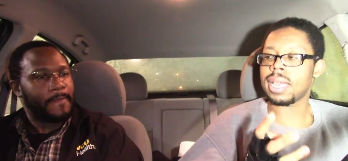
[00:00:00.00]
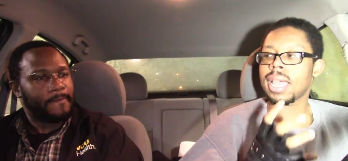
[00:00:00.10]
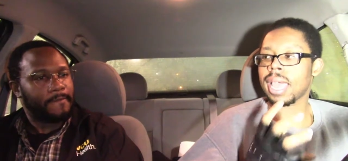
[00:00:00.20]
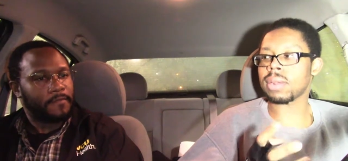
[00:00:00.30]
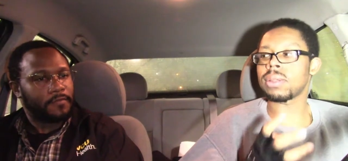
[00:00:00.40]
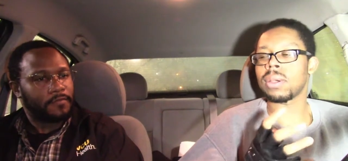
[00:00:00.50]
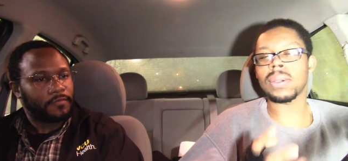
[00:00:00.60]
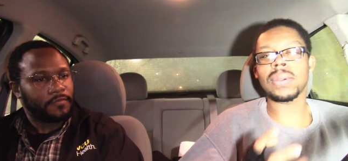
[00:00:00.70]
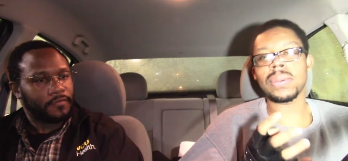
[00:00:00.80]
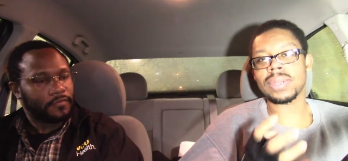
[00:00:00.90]
Speaker 1: I don't
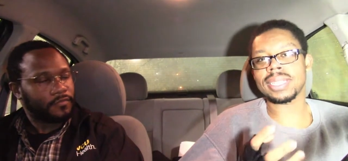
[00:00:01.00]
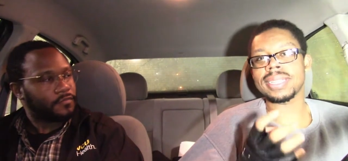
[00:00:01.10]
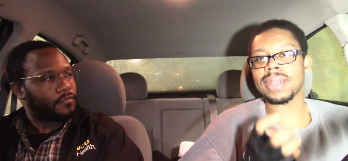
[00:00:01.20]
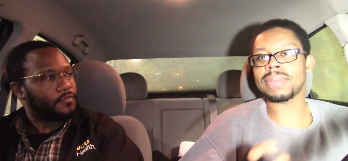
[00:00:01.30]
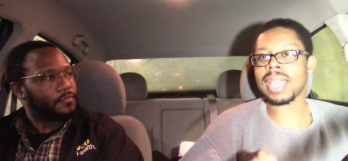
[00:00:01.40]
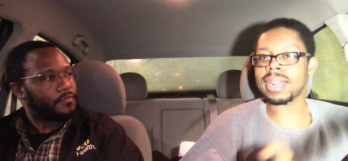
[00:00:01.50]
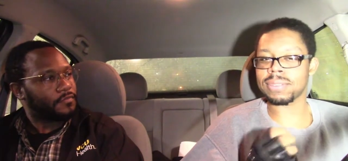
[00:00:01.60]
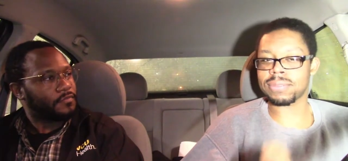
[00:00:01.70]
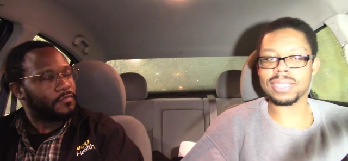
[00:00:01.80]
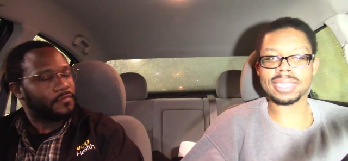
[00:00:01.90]
know, you know, I'm kind of
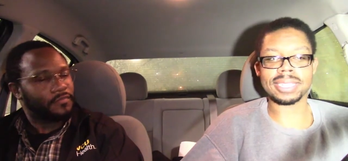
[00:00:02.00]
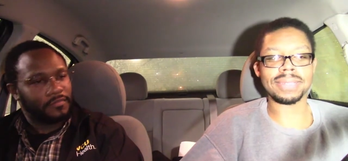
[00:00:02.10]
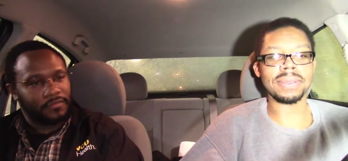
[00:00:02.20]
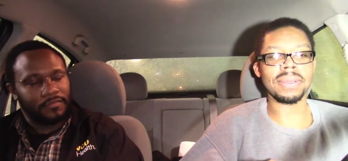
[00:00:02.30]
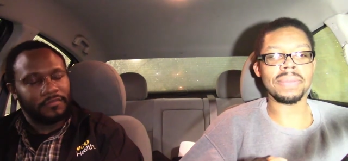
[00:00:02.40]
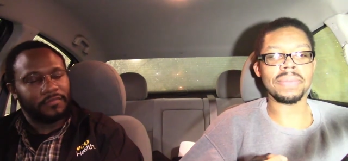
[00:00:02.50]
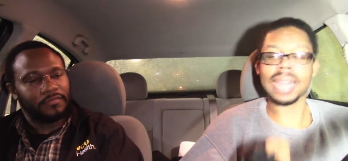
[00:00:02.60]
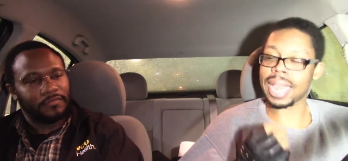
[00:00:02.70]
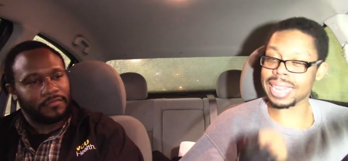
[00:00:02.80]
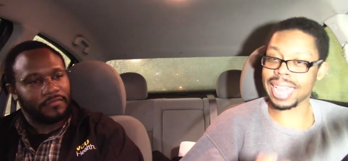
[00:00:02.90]
conflicted
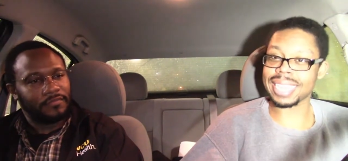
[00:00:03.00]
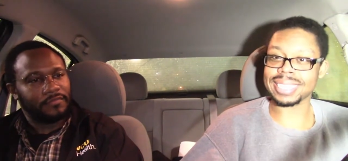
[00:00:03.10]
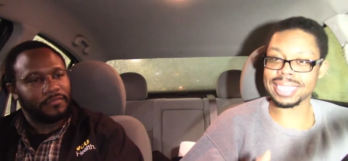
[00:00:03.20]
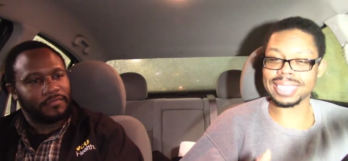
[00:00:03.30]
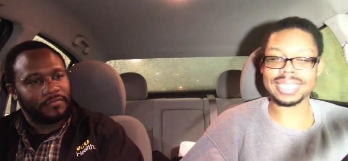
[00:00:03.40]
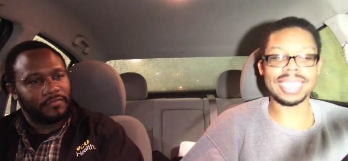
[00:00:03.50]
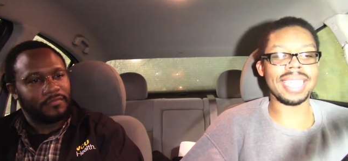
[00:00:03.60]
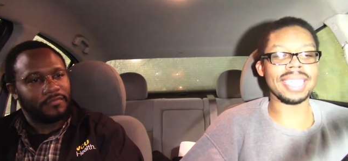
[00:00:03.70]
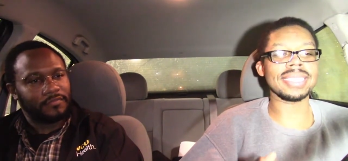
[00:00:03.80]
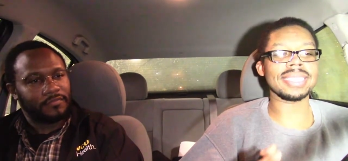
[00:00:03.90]
but I like the
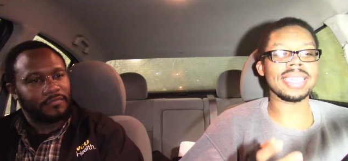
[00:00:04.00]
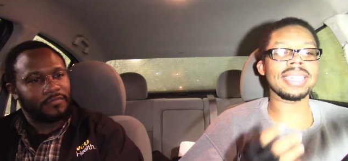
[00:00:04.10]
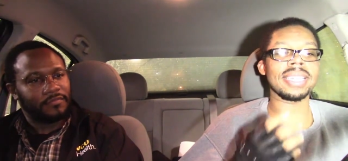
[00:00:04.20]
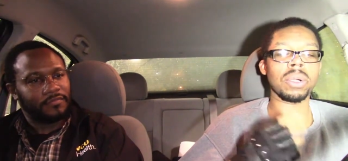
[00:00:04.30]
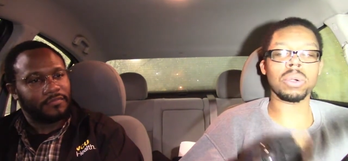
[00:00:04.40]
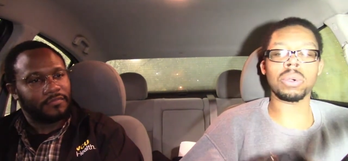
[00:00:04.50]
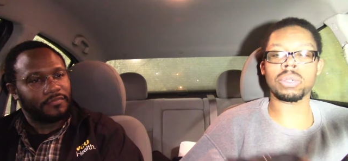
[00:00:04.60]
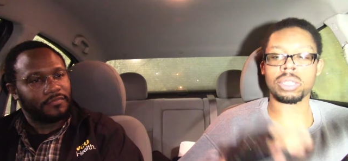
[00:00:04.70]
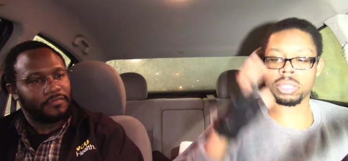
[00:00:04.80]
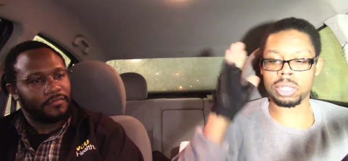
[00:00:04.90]
designs and the
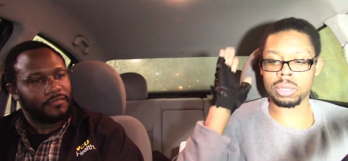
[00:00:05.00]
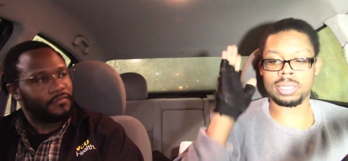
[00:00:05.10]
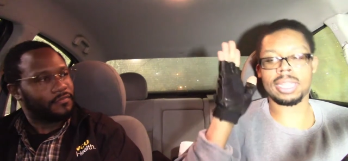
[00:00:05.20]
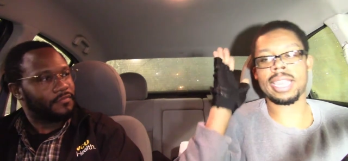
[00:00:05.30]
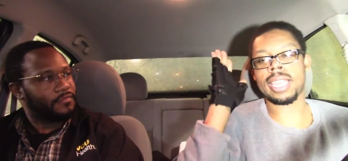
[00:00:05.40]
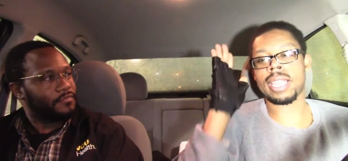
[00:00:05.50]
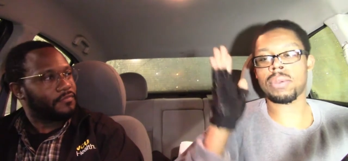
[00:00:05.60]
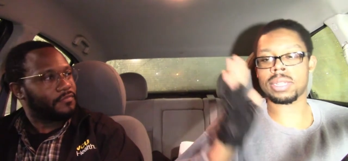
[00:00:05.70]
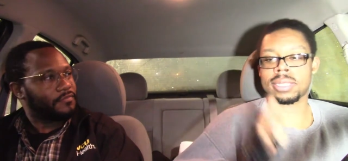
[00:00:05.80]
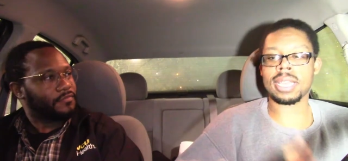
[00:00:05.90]
whole, you know, it's like, hey, I
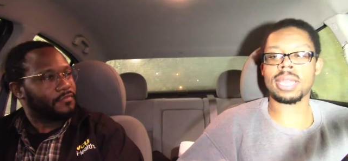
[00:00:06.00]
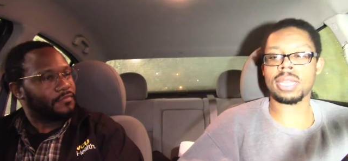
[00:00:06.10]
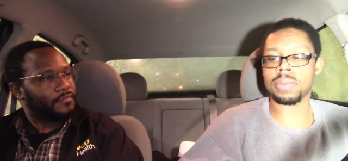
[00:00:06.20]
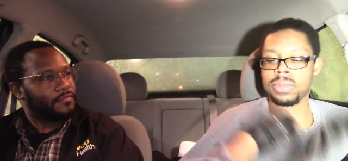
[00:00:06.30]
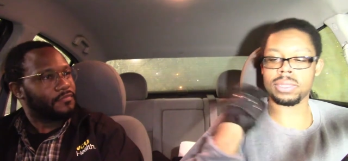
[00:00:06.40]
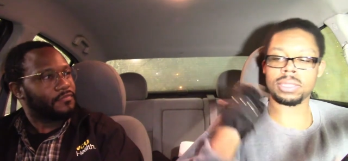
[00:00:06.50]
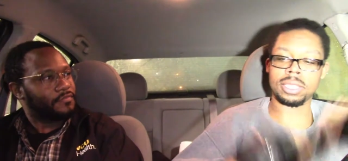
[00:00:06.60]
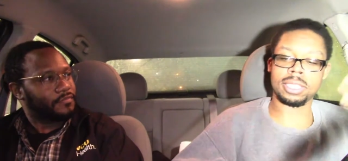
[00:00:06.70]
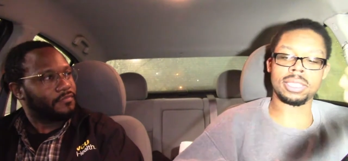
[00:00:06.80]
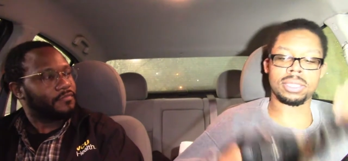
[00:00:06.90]
want to sign up, and
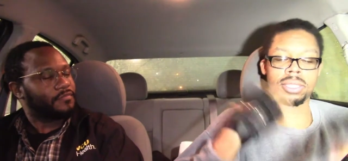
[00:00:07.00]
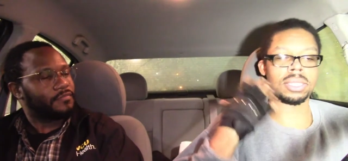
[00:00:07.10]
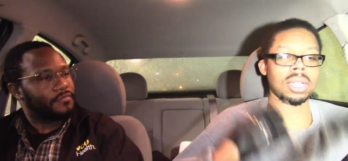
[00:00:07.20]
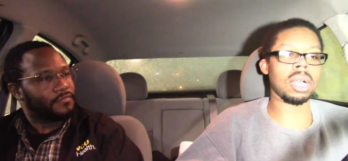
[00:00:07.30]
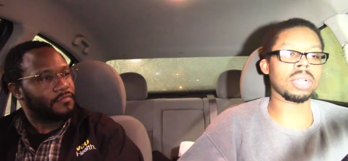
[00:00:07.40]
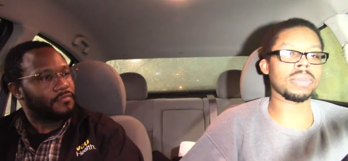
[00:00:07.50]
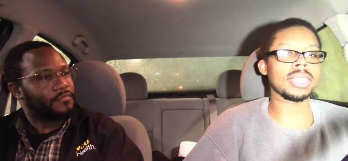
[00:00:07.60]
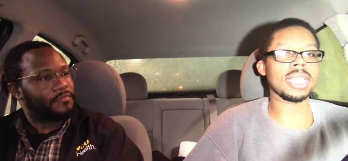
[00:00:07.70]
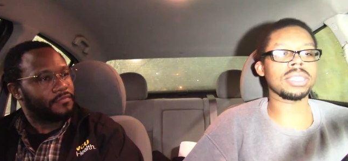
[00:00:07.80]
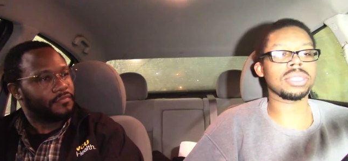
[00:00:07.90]
she gets the
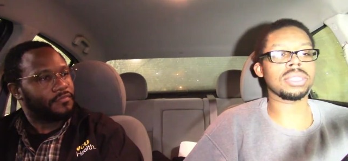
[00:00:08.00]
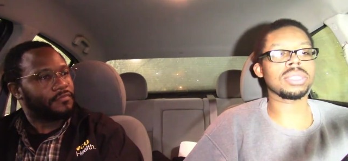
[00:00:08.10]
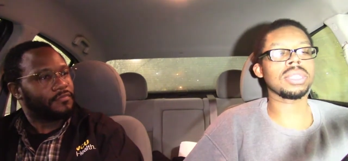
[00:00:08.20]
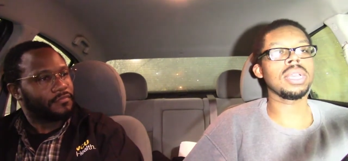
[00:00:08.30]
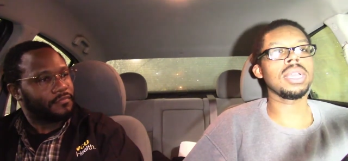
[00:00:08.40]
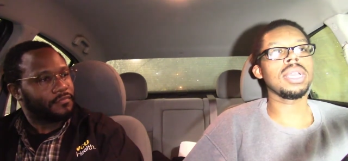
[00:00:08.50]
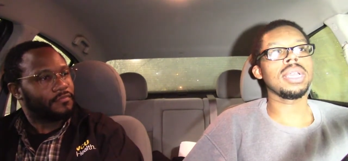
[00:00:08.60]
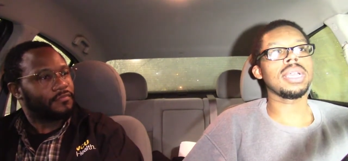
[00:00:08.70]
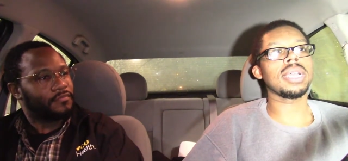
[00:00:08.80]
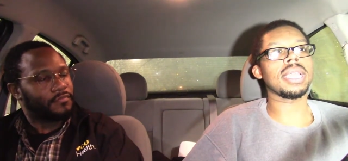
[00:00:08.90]
augmentations.
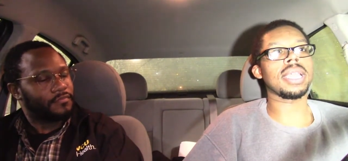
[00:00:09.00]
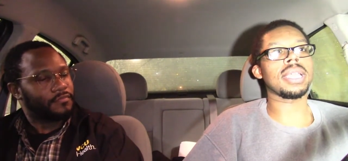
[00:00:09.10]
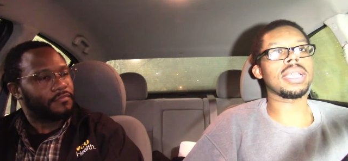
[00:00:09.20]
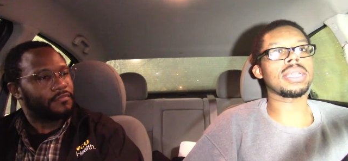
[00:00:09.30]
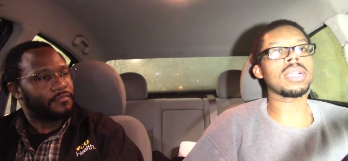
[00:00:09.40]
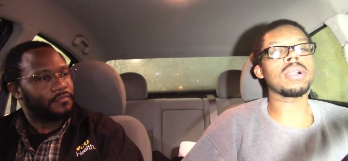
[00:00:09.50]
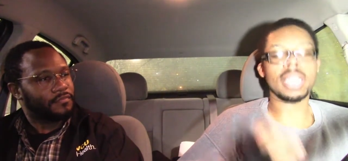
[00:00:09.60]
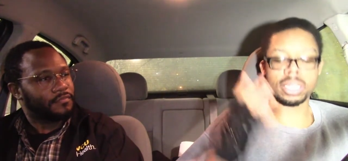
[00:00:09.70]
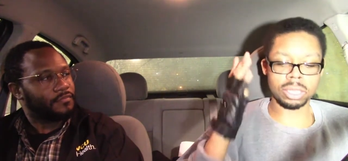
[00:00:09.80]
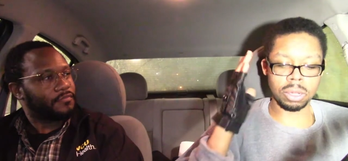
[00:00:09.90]
And
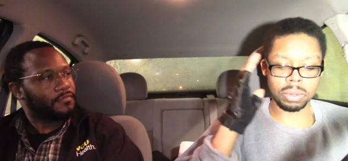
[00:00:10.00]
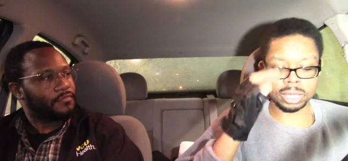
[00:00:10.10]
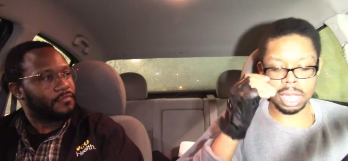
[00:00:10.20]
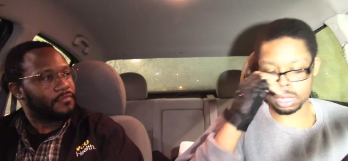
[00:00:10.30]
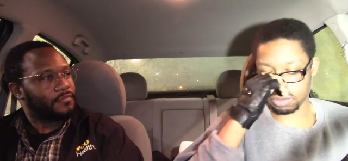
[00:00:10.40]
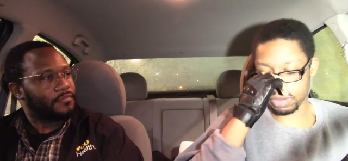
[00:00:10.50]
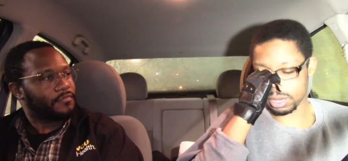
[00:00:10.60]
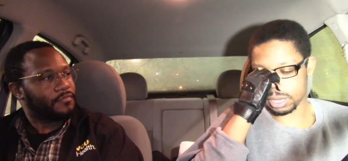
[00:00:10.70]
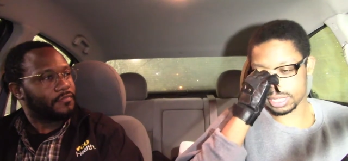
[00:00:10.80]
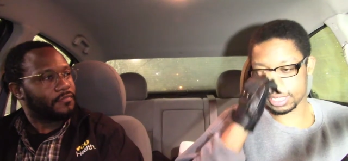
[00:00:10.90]
okay, so we're talking
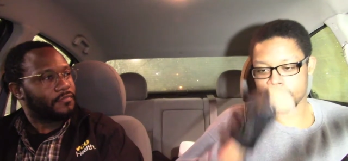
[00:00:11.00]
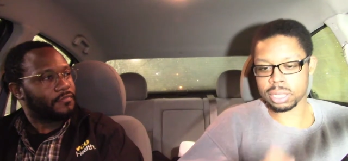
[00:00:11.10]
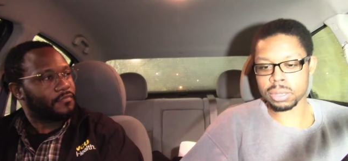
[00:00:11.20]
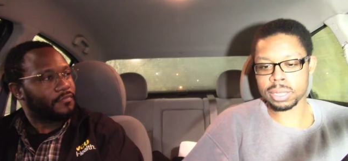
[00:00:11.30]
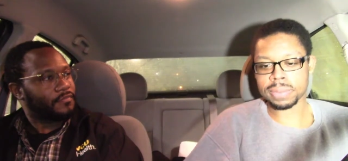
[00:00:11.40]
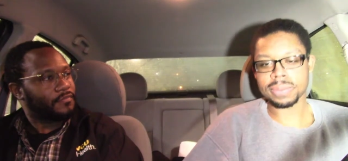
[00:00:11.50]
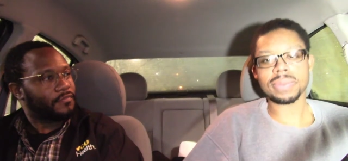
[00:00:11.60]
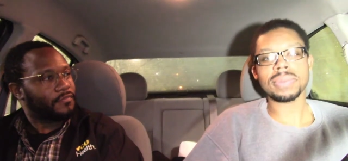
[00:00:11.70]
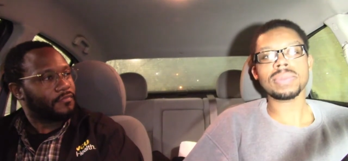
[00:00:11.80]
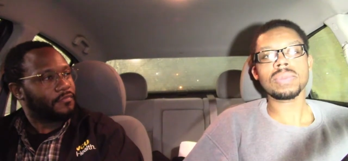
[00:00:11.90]
around it. Let's get to it.
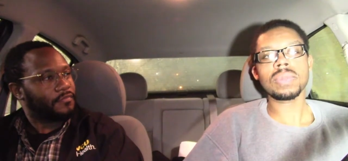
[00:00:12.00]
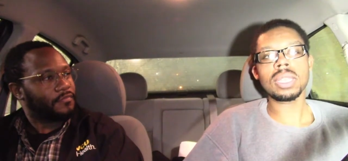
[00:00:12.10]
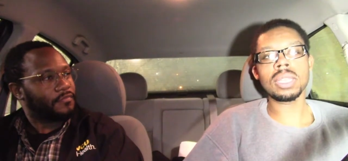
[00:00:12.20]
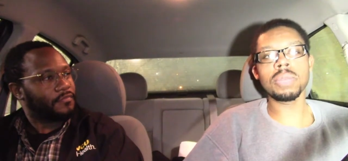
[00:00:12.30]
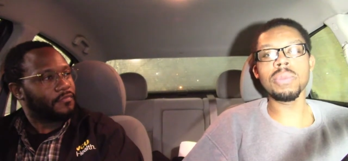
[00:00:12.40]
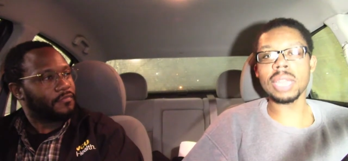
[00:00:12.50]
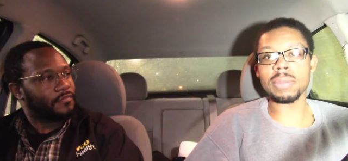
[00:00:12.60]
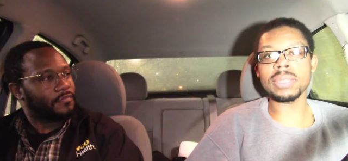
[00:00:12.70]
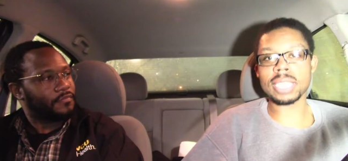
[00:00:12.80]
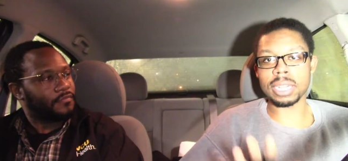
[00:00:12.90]
The movie,
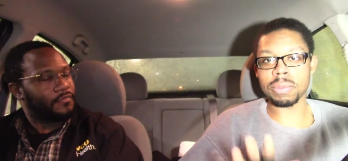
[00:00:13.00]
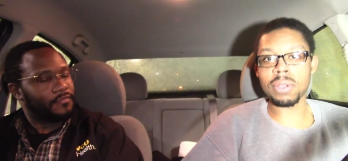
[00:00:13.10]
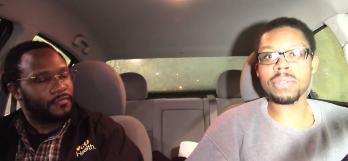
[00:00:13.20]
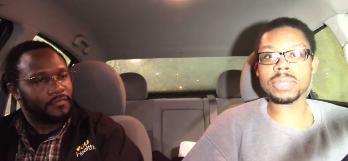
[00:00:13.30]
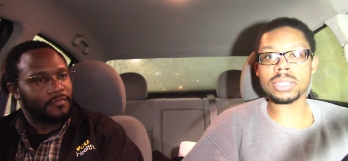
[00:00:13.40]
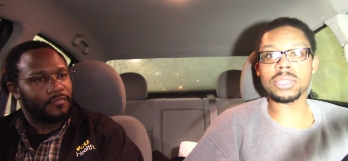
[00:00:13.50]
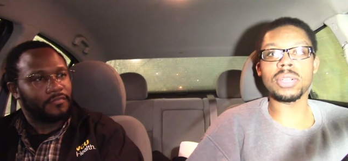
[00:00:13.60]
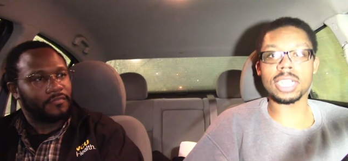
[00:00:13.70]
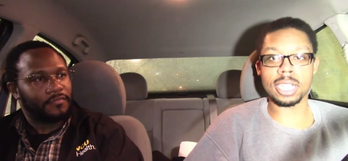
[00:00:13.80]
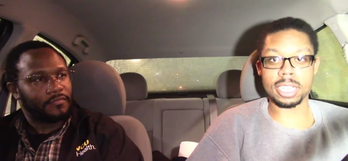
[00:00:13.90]
like we said, the movie was
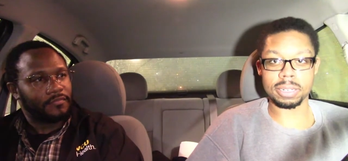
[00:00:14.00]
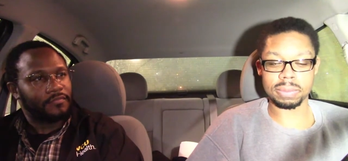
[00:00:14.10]
doing good.